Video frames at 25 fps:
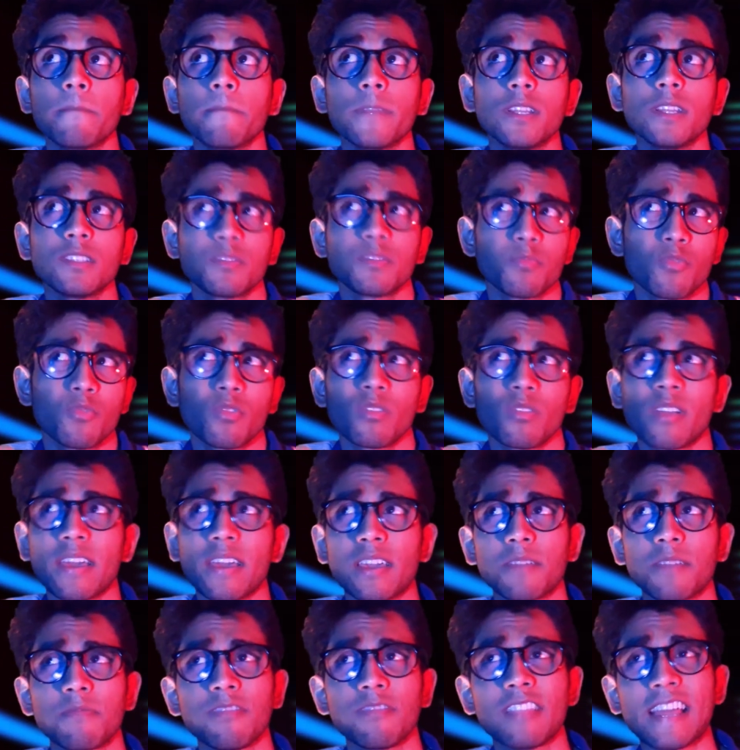It's more
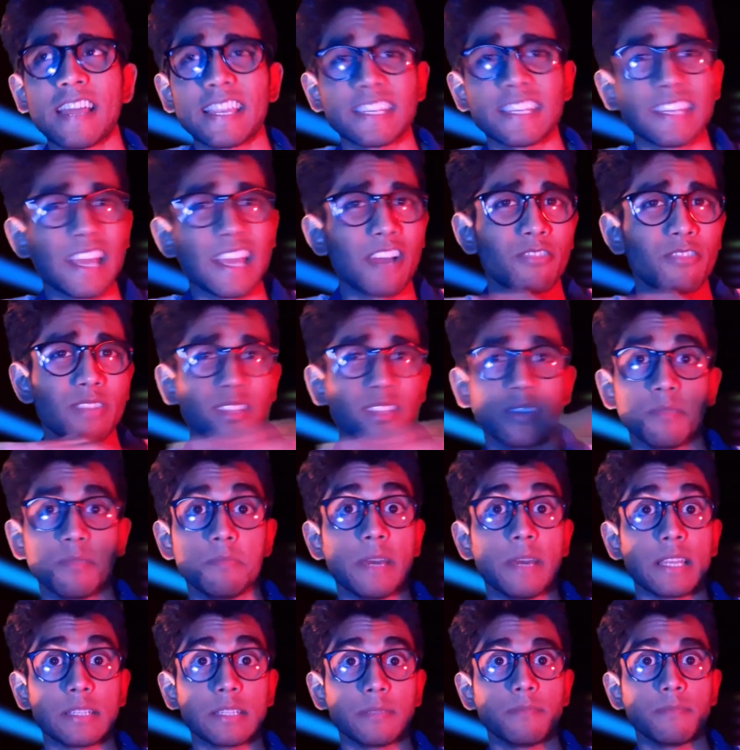like flatten out at the
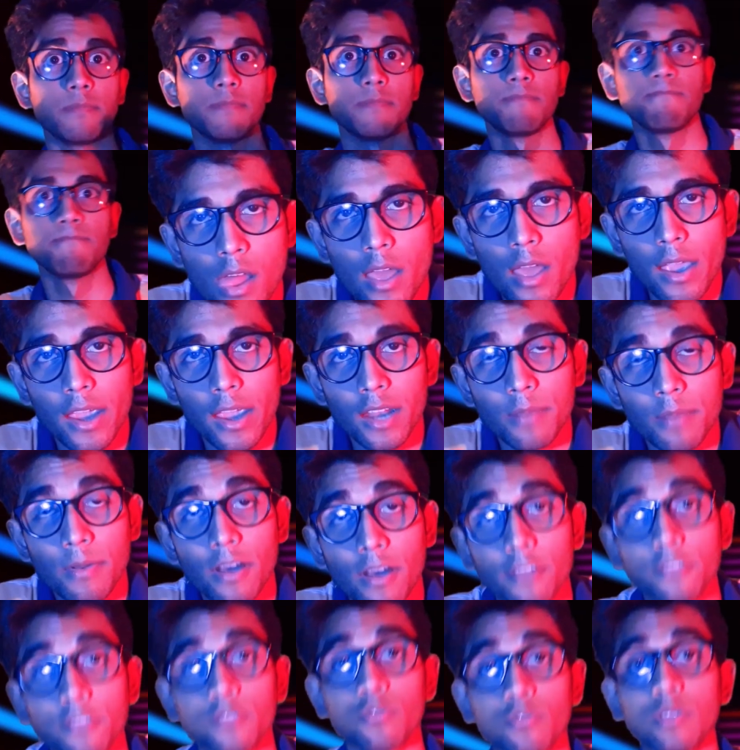bottom. At
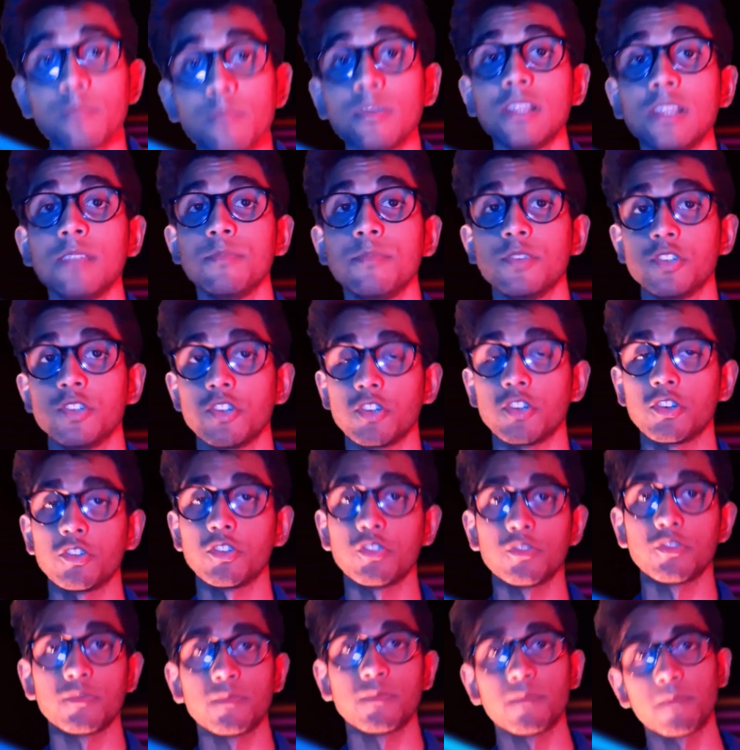about 3
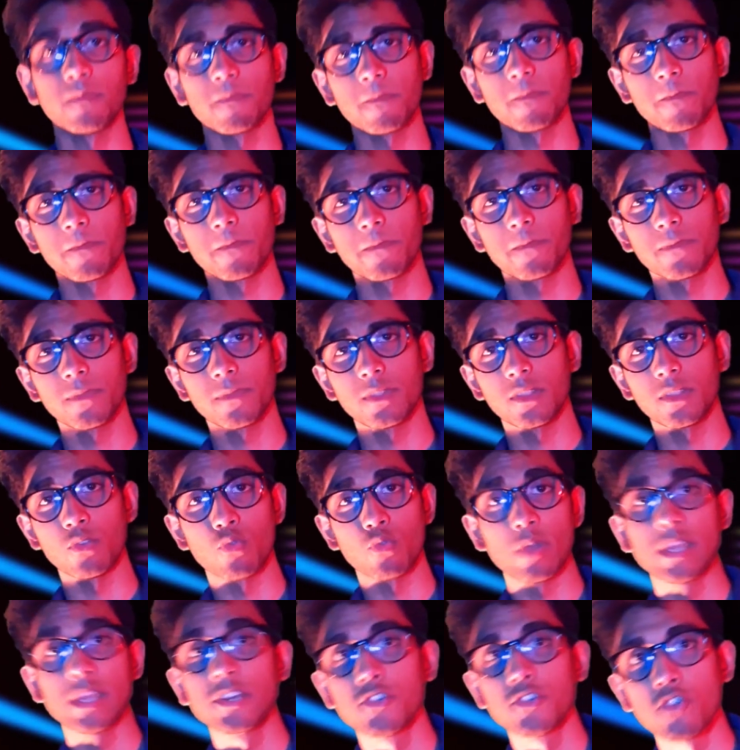millimeters, the
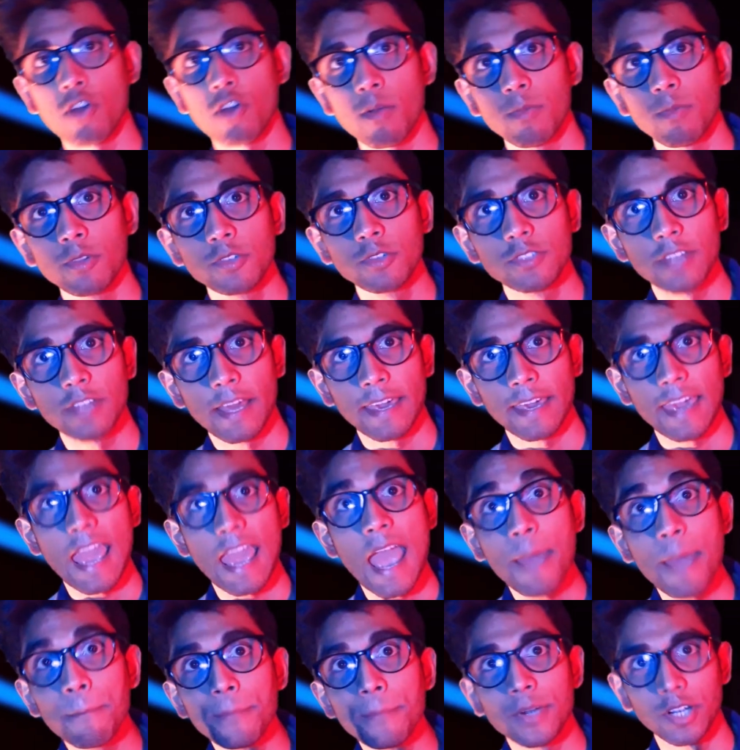raindrop looks like a
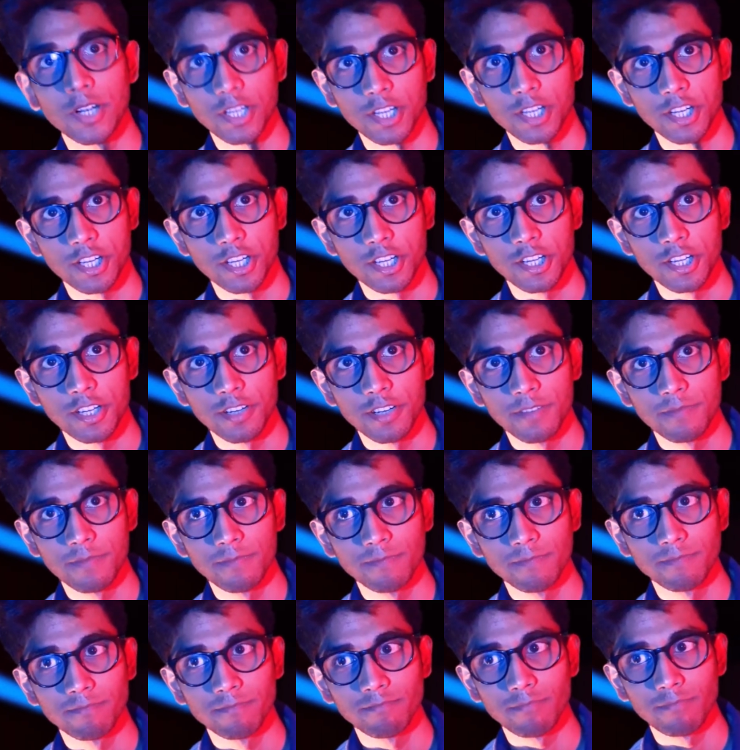hamburger.
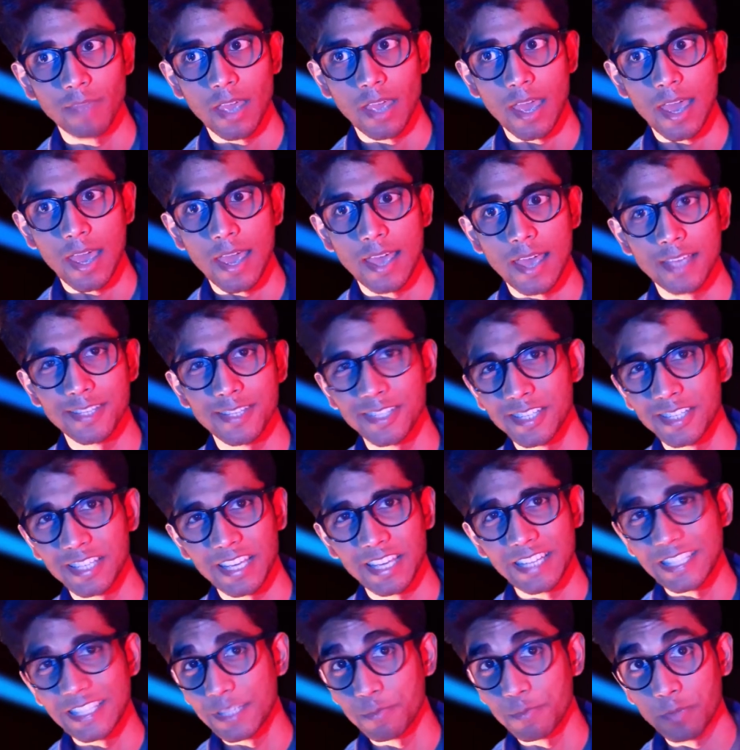As it
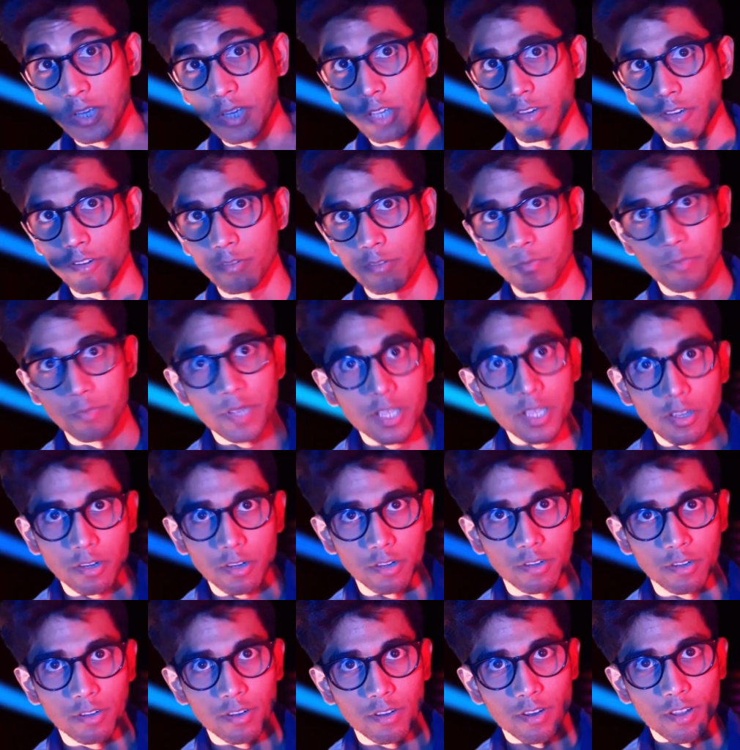gets bigger and bigger,
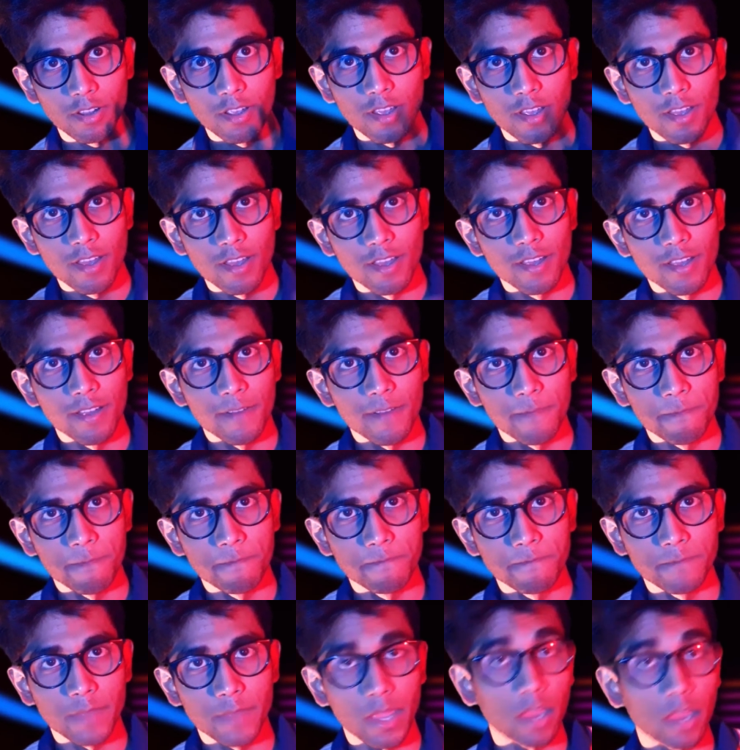
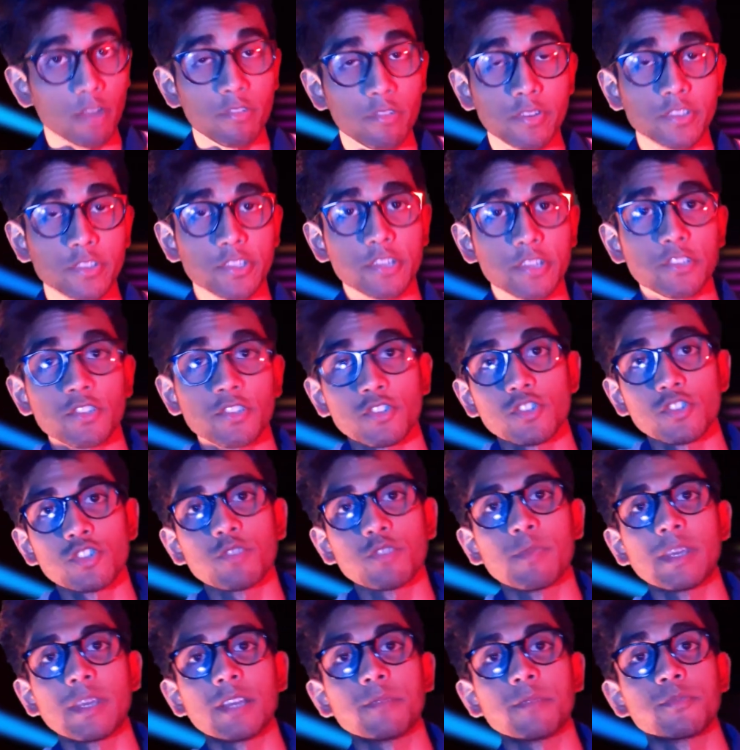the air resistance also
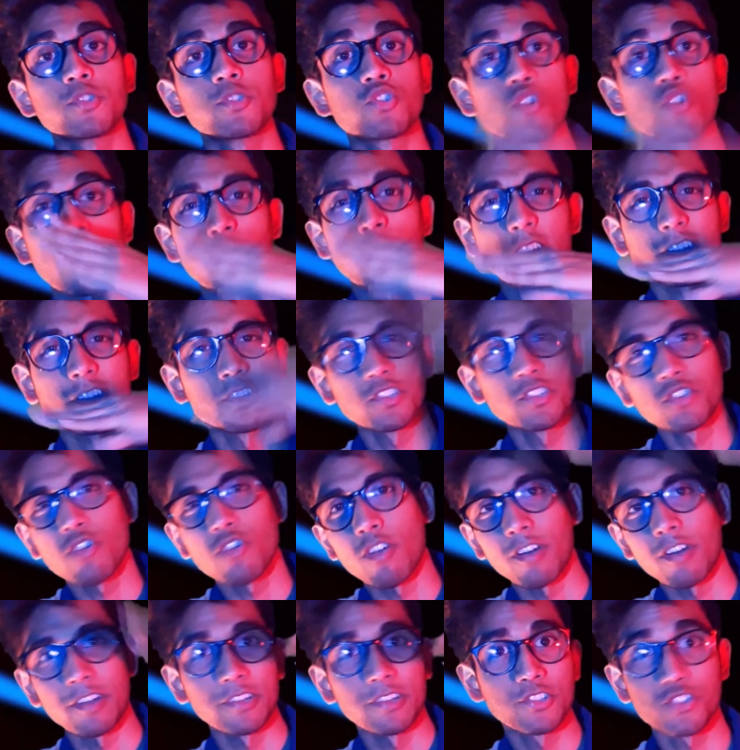becomes stronger and
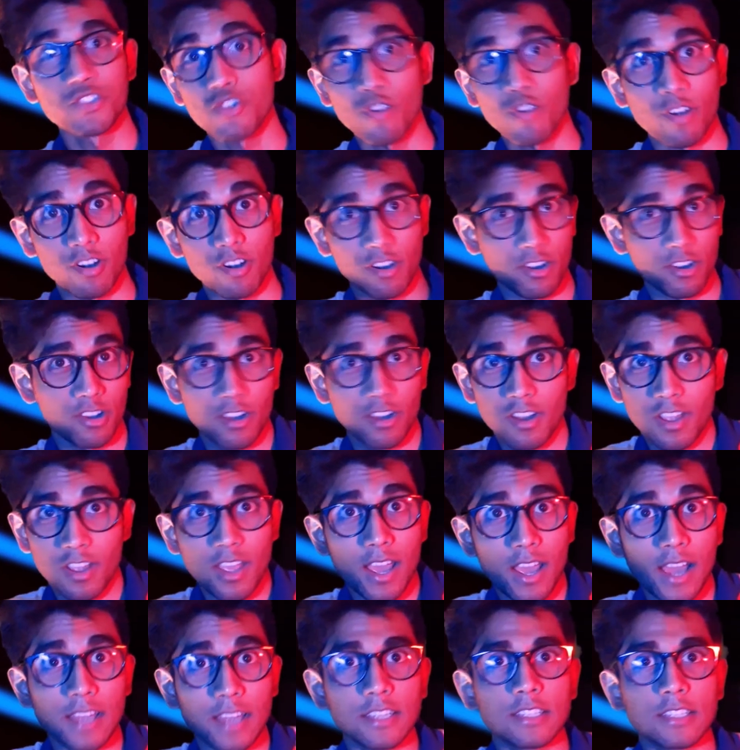stronger and stronger
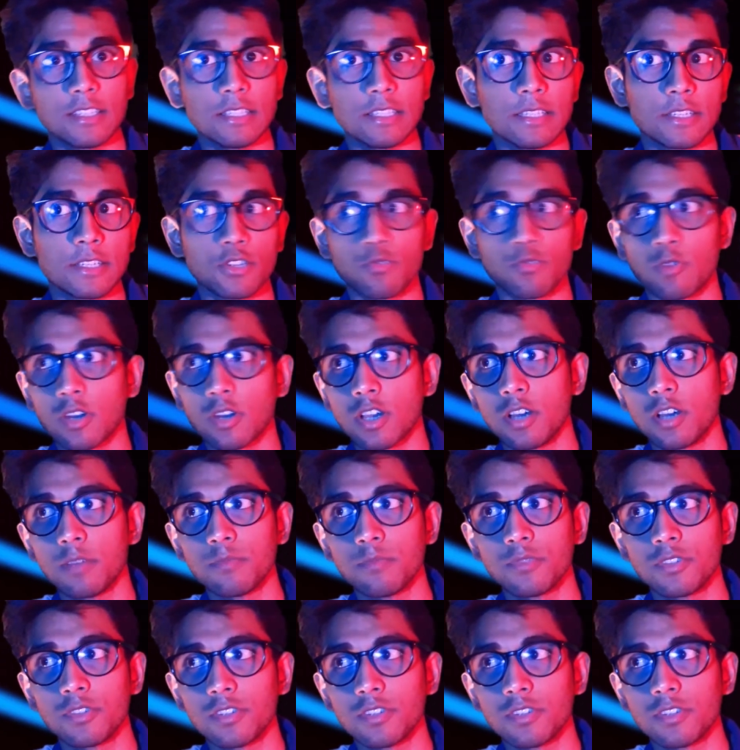until it overcomes